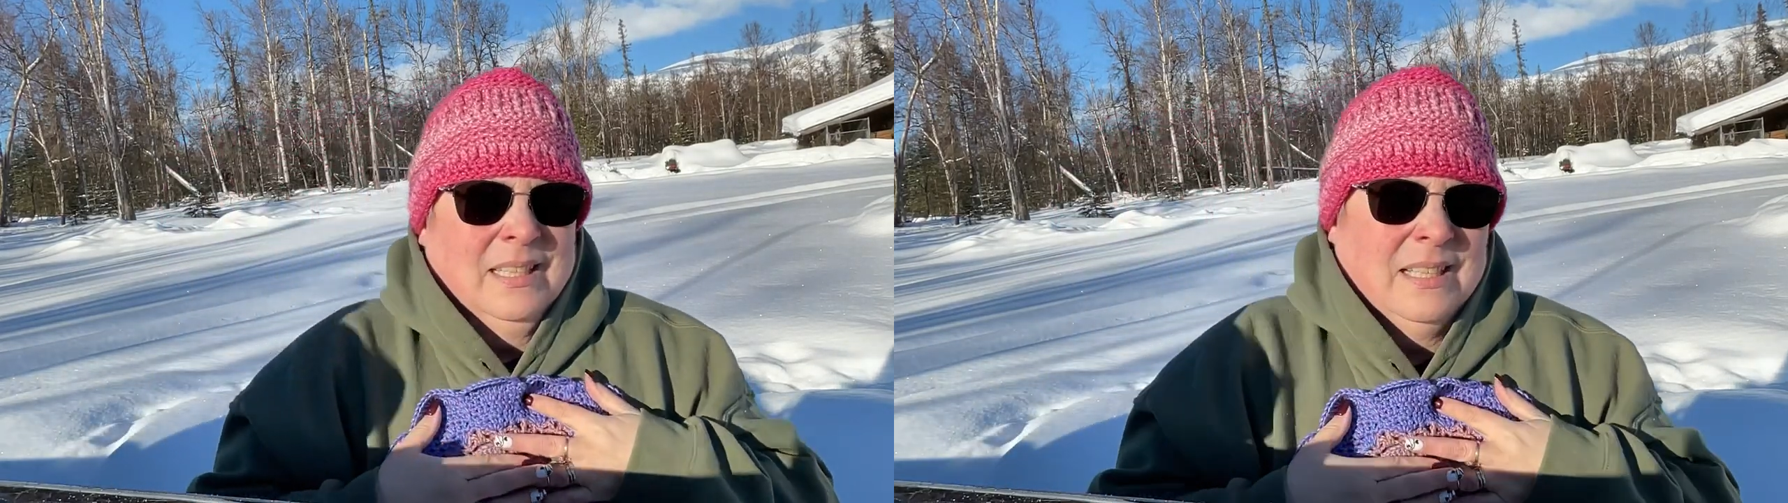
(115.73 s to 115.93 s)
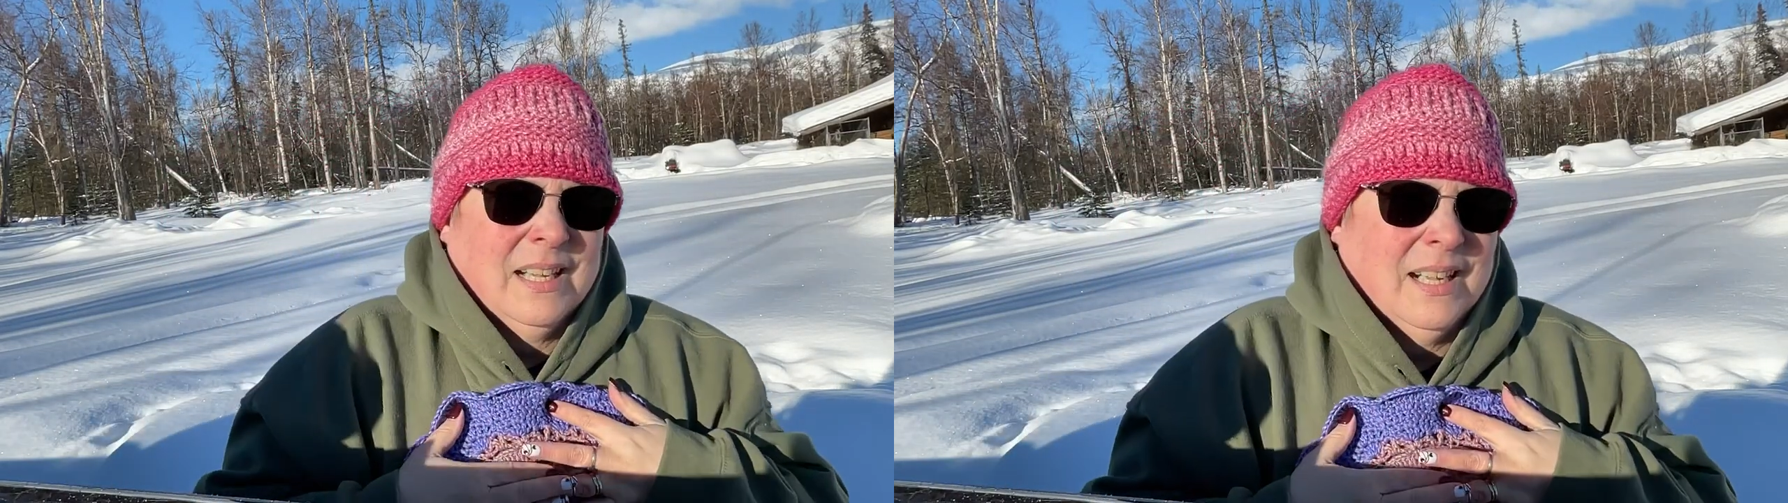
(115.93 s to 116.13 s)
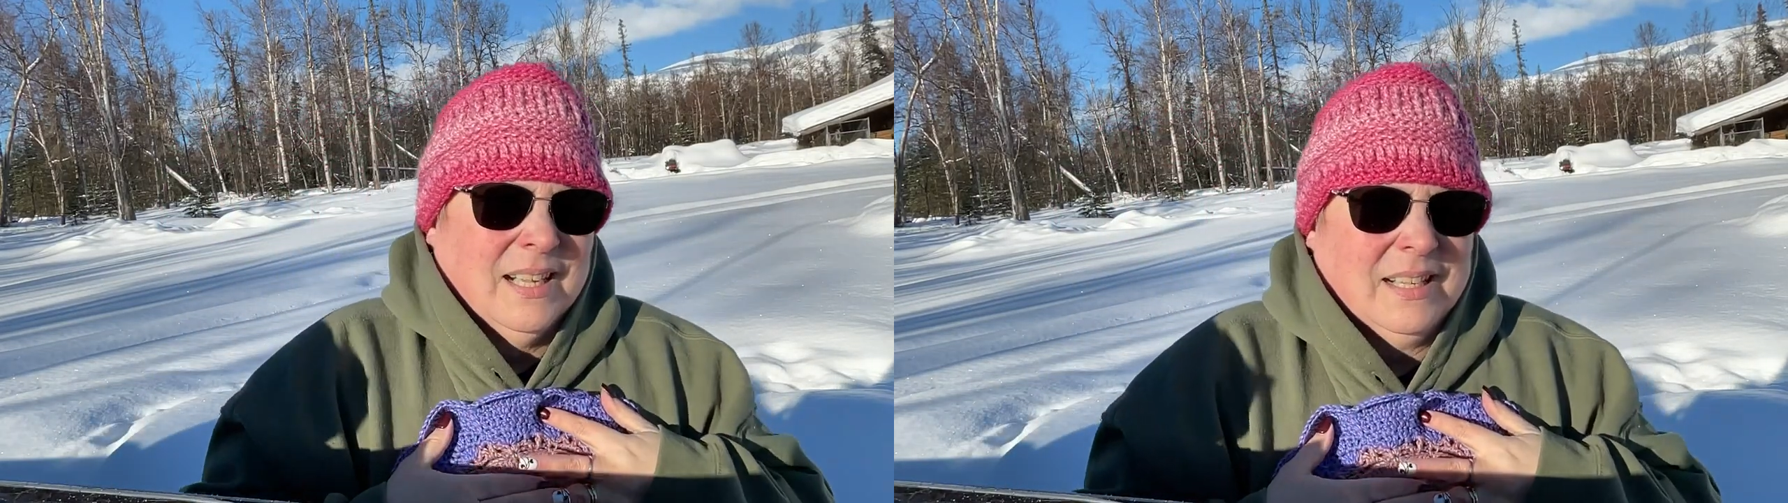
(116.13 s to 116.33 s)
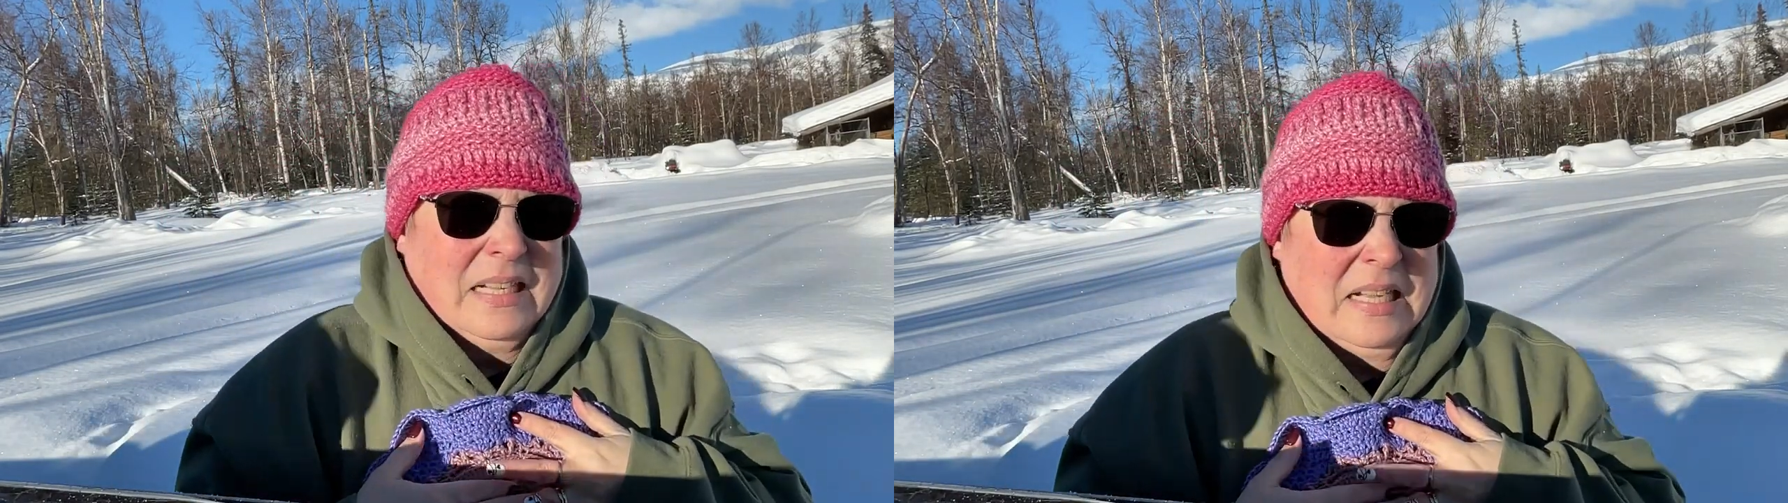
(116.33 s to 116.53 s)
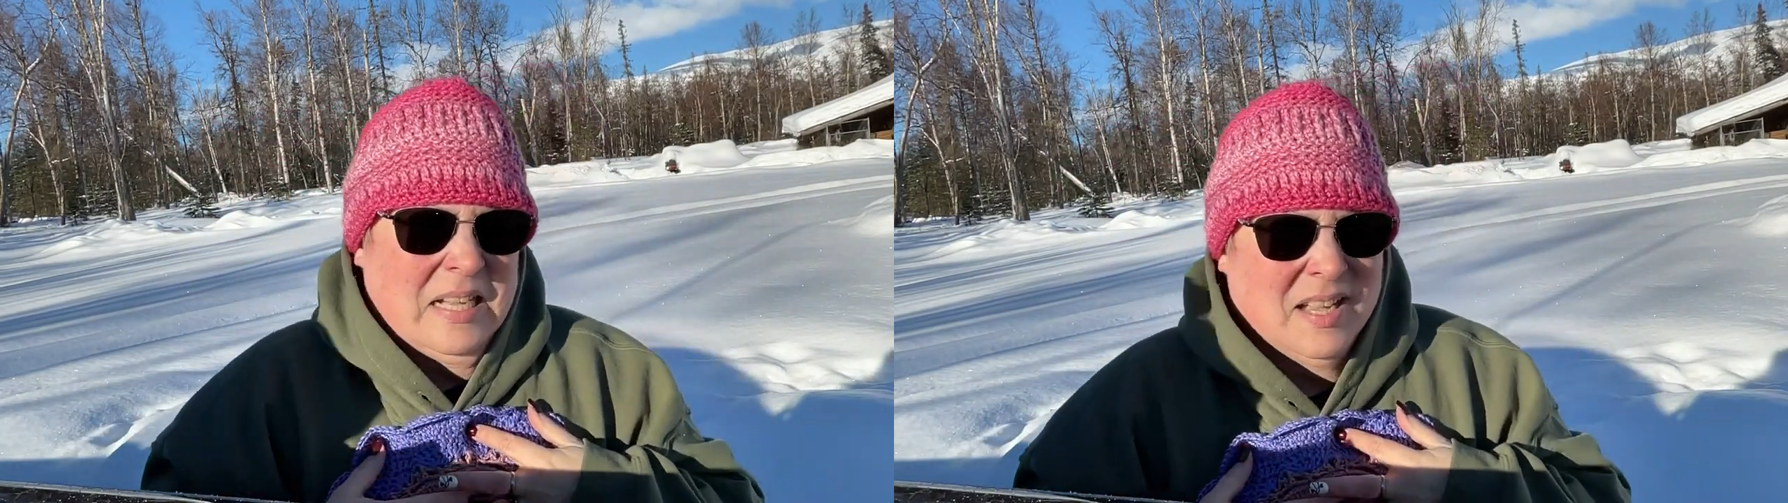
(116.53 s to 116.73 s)
uh,
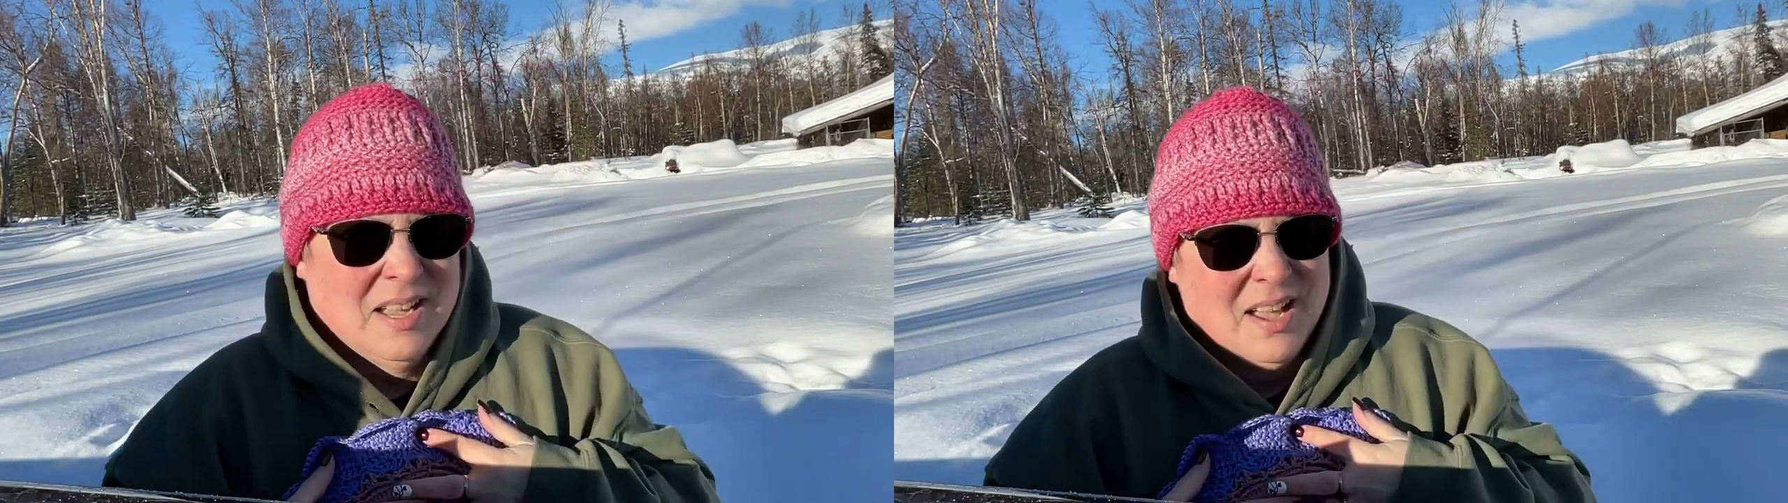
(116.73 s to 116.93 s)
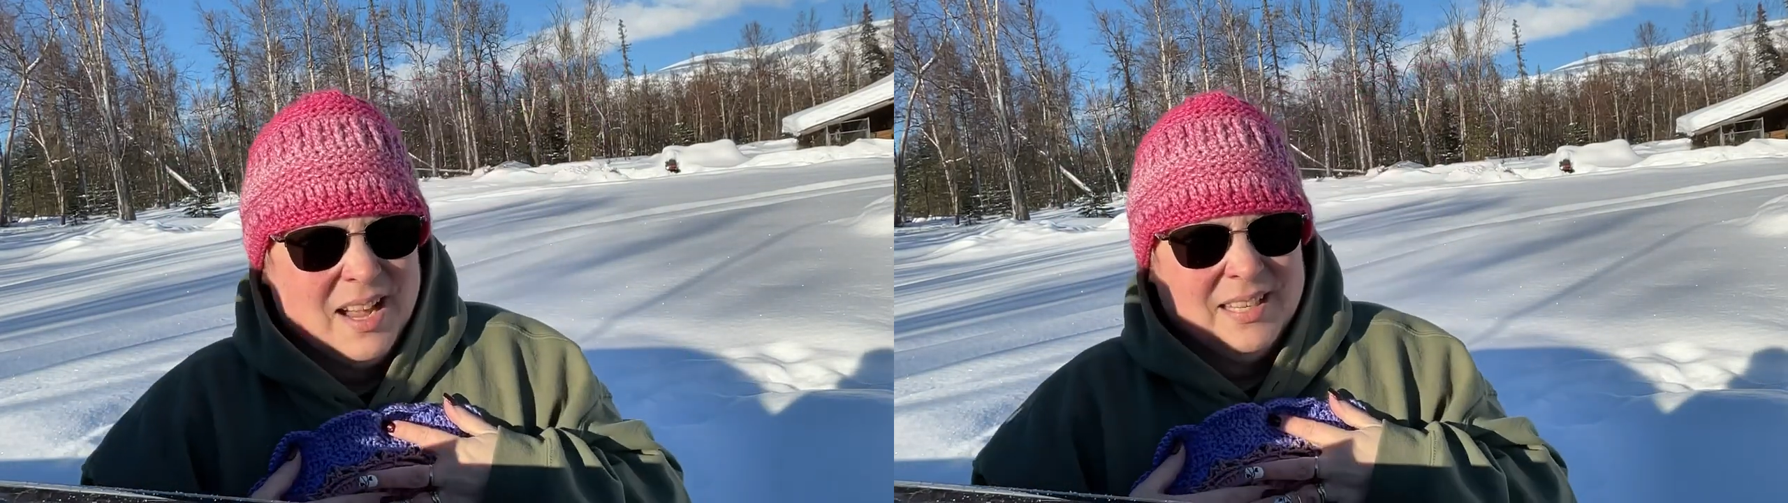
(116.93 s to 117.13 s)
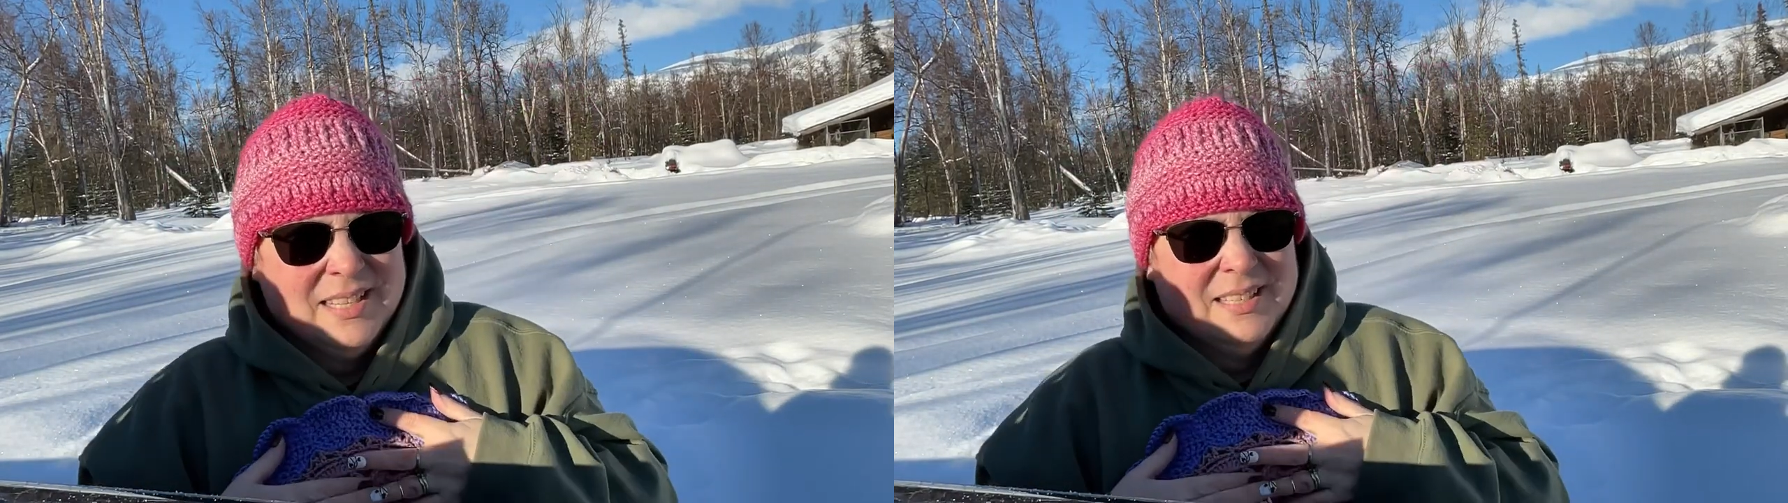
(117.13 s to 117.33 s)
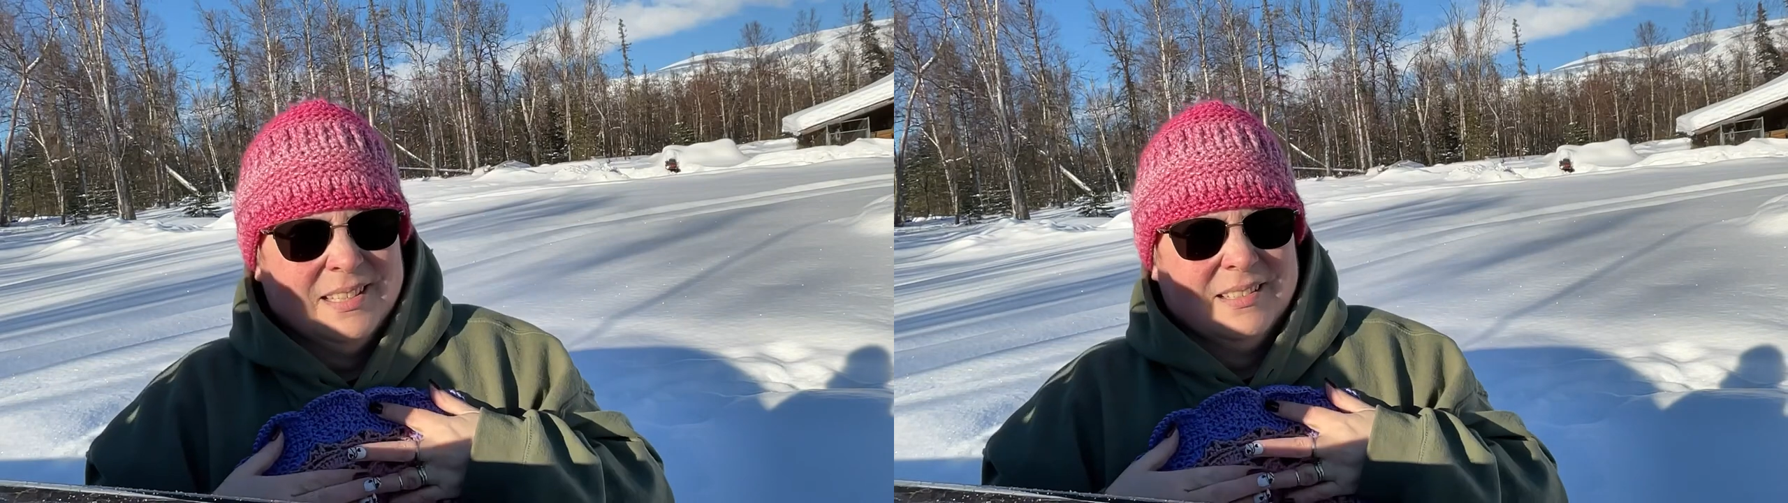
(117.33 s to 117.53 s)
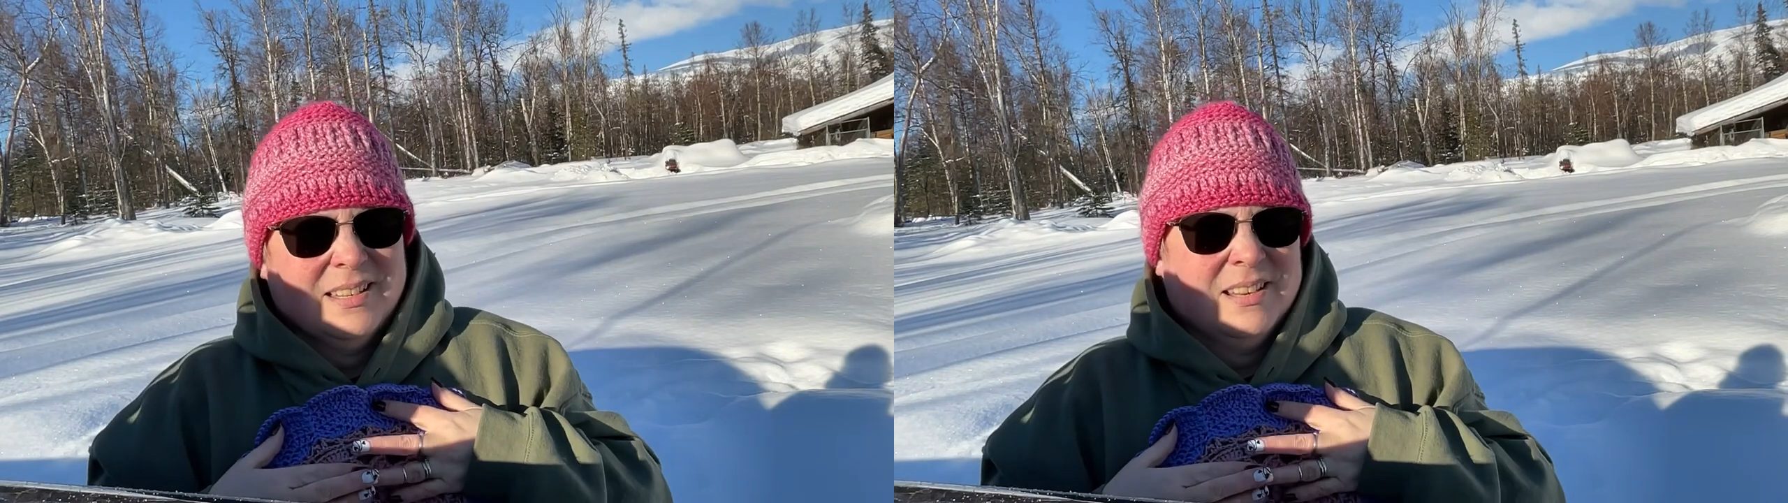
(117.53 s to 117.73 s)
I
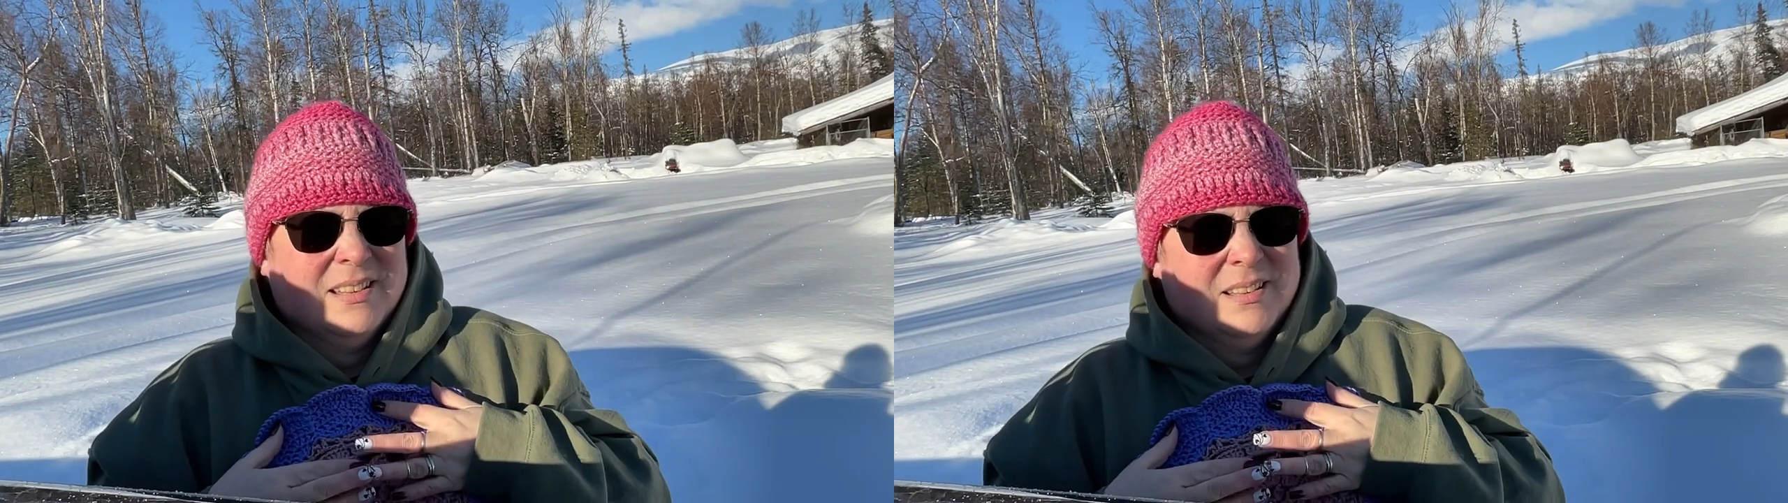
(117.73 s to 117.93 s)
didn't